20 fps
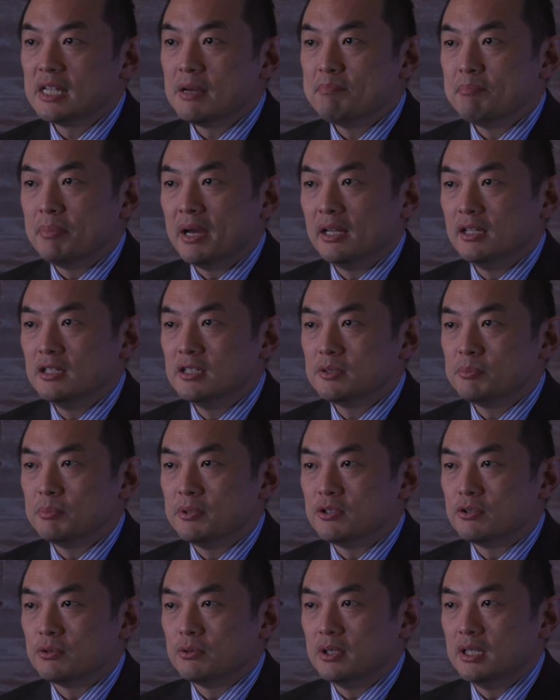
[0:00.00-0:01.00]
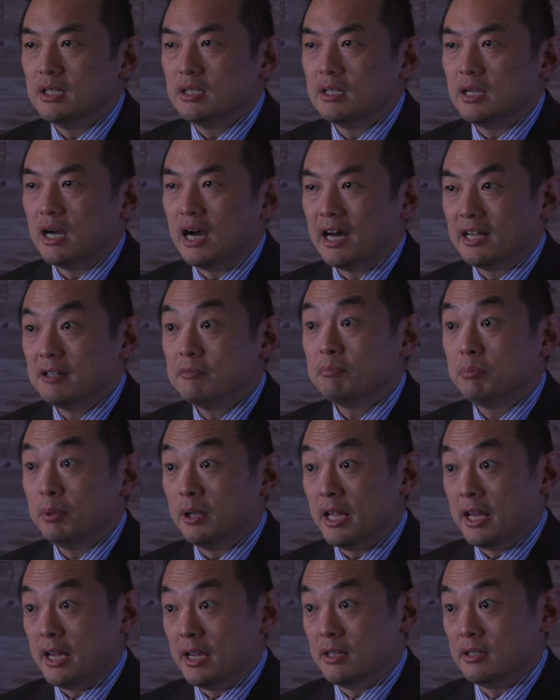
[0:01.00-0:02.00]
that balance between
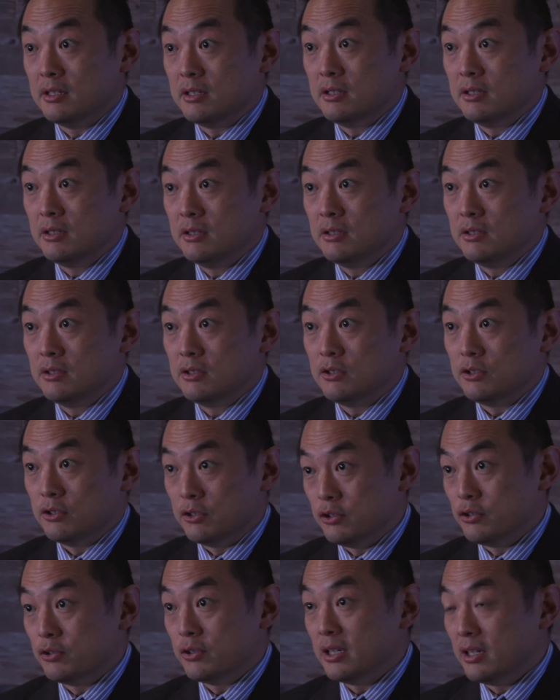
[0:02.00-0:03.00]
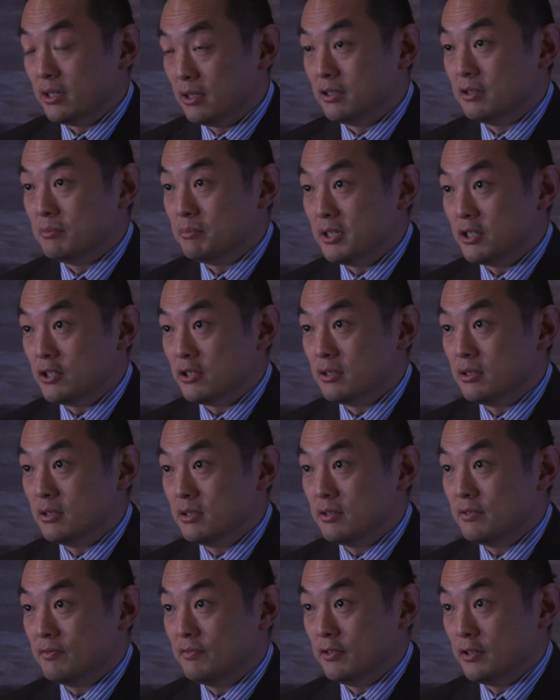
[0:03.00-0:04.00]
unplanned surgery and
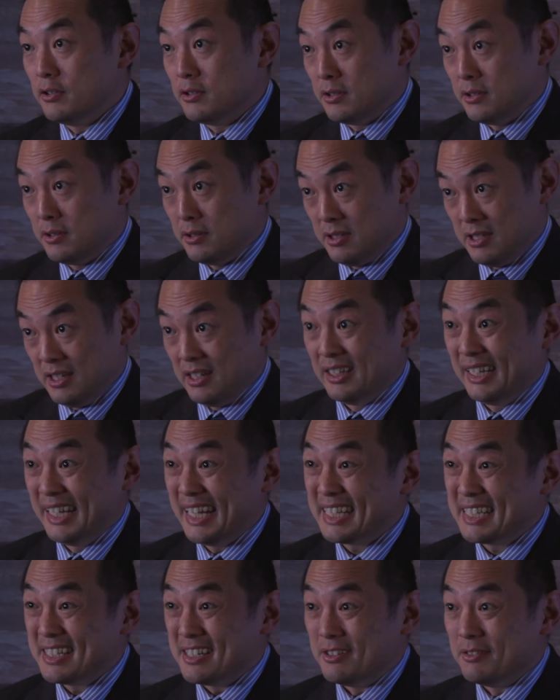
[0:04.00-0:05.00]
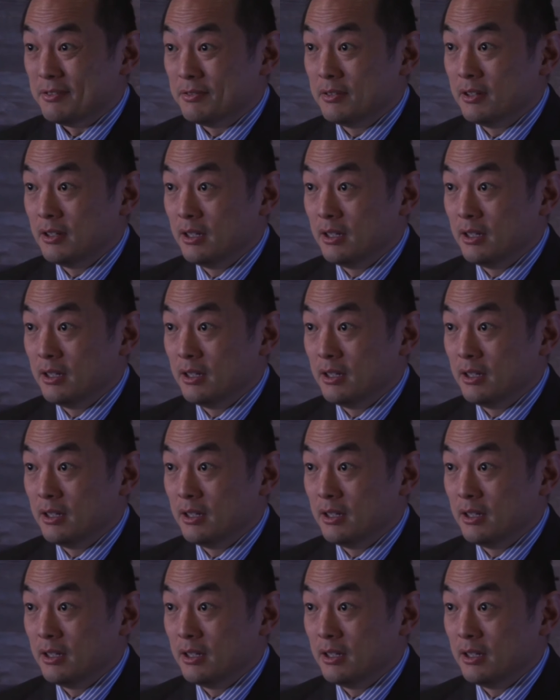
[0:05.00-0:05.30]
admissions versus the elective.